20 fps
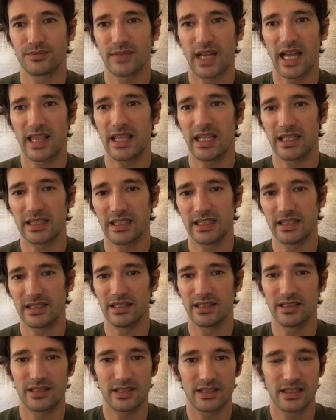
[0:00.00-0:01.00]
I think this
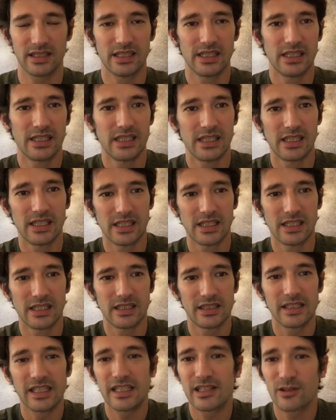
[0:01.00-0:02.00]

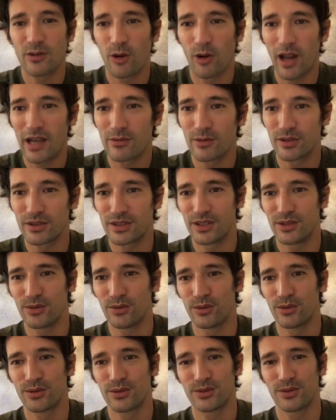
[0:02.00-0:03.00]
is all I wanted
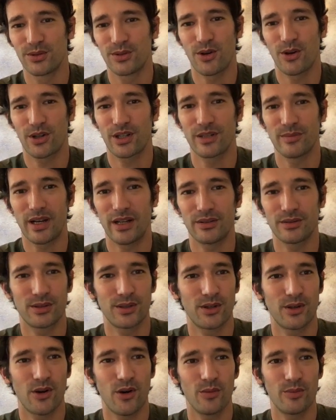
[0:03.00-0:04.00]
to talk about.
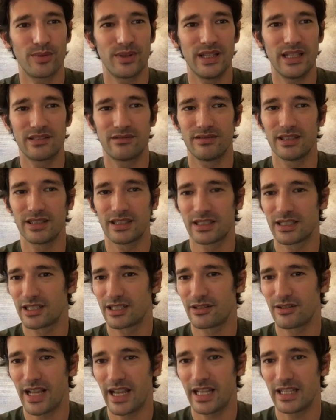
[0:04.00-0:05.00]
Hope this will
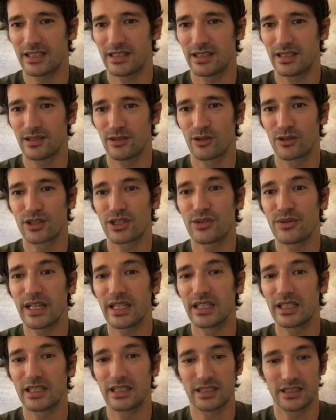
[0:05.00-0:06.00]
create or
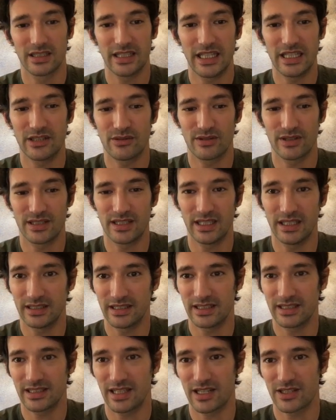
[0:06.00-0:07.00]
trigger interesting
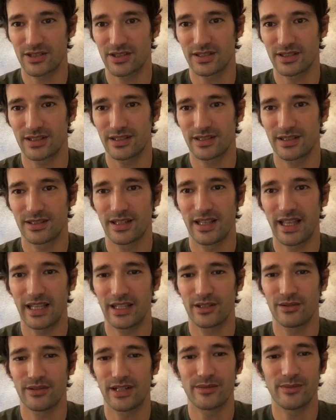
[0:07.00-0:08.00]
discussions.
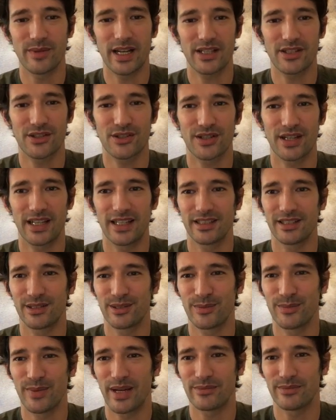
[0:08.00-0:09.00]
Thank you very much,
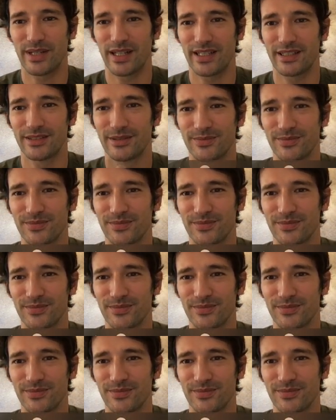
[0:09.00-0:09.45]
and bye-bye.